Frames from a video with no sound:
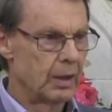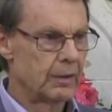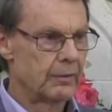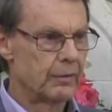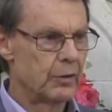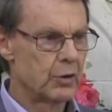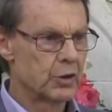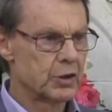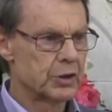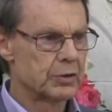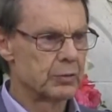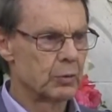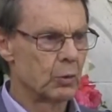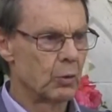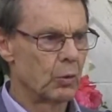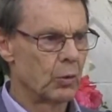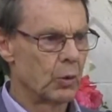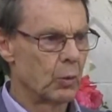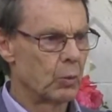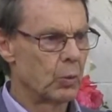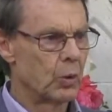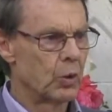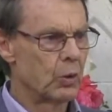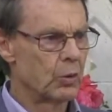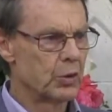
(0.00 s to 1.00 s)
First of all,
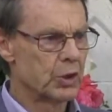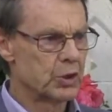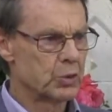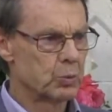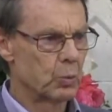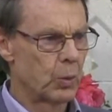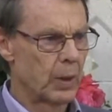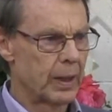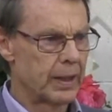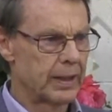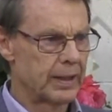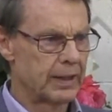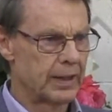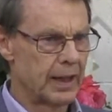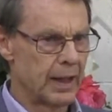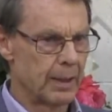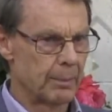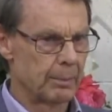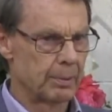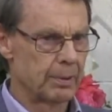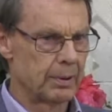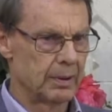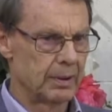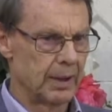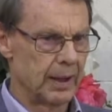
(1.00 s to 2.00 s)
the world is waking
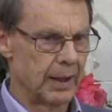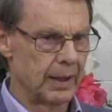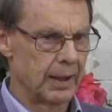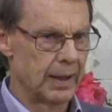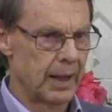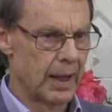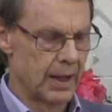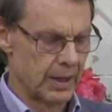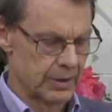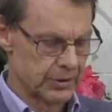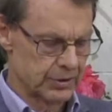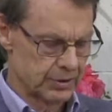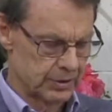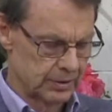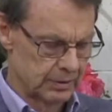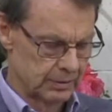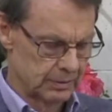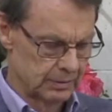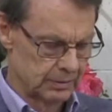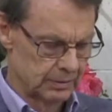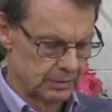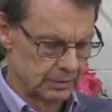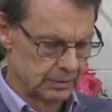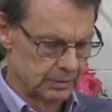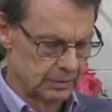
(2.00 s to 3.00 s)
up at last.
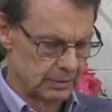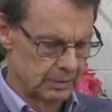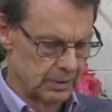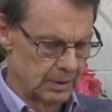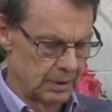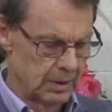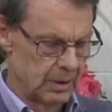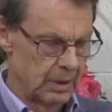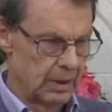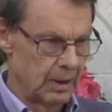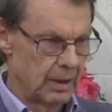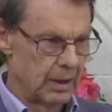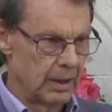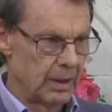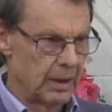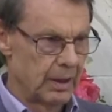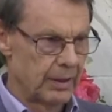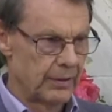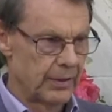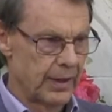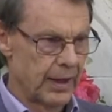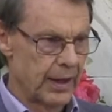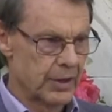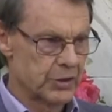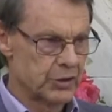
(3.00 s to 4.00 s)

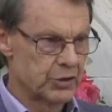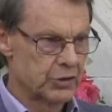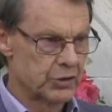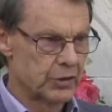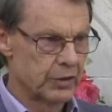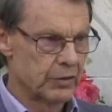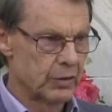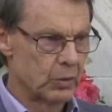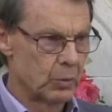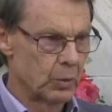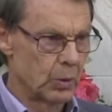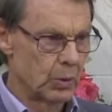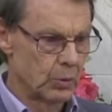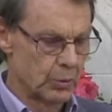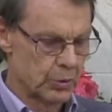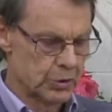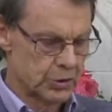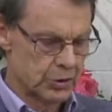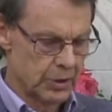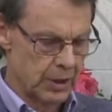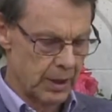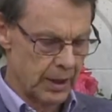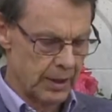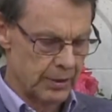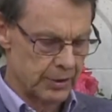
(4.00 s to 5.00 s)
Thousands of the world's
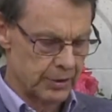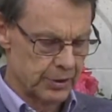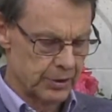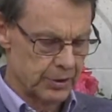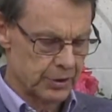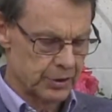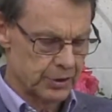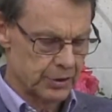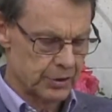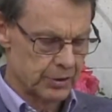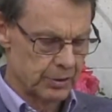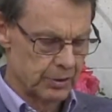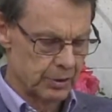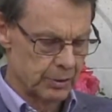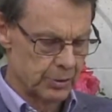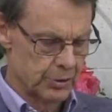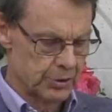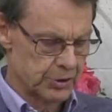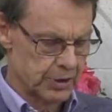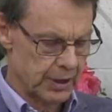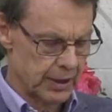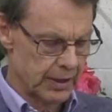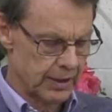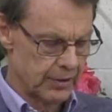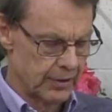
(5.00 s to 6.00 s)
scientists who
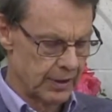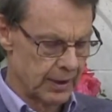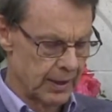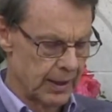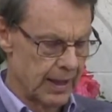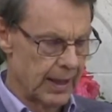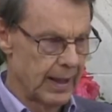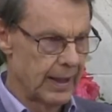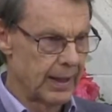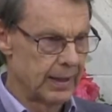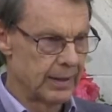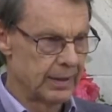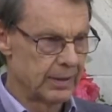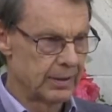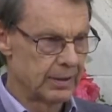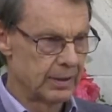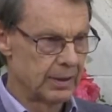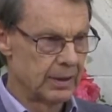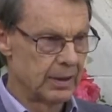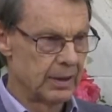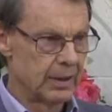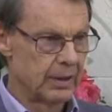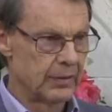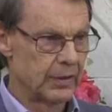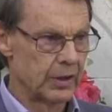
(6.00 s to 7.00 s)
study the land,
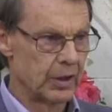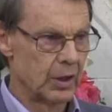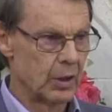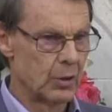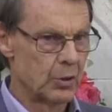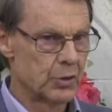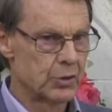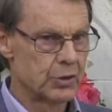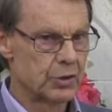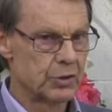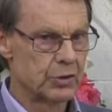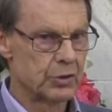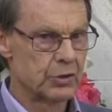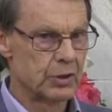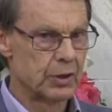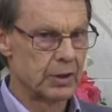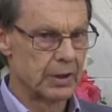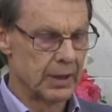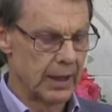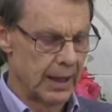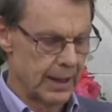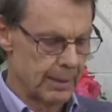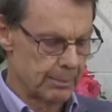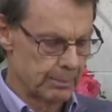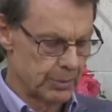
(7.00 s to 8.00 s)
the oceans, and
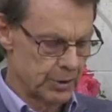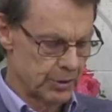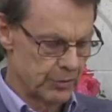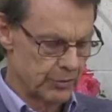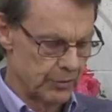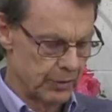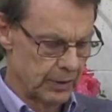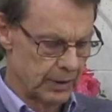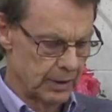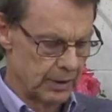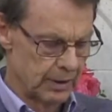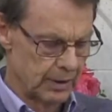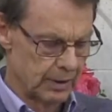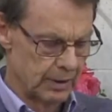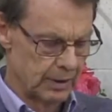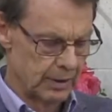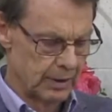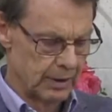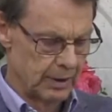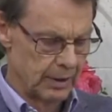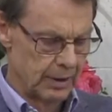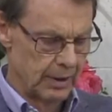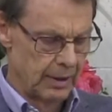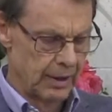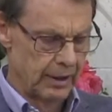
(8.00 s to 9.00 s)
the atmosphere
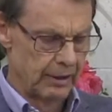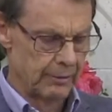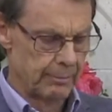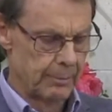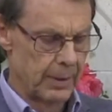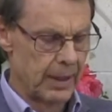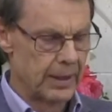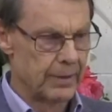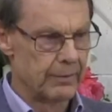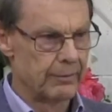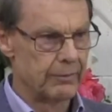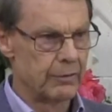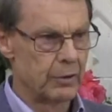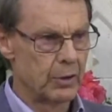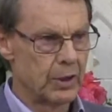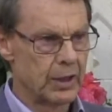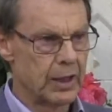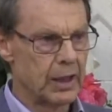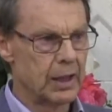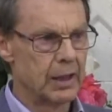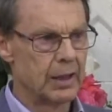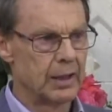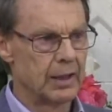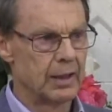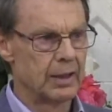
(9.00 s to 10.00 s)
have made it very
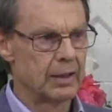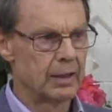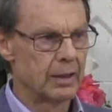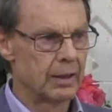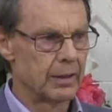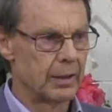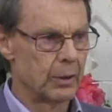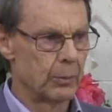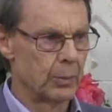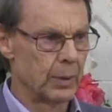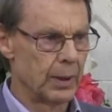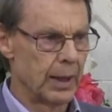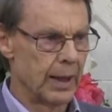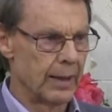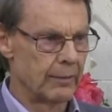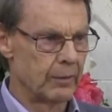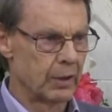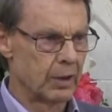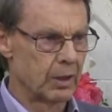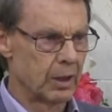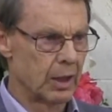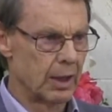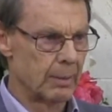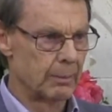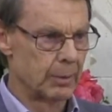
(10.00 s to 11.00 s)
clear that we have a
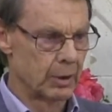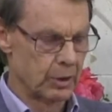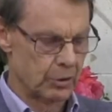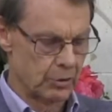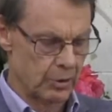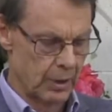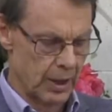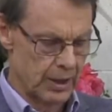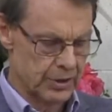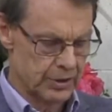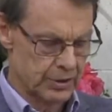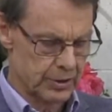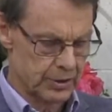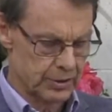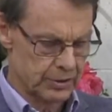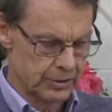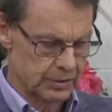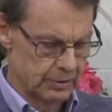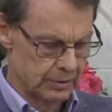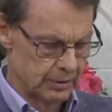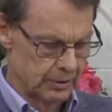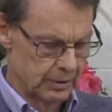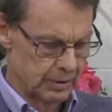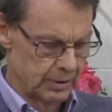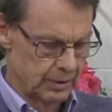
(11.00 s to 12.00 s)
climate
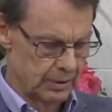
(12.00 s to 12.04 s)
crisis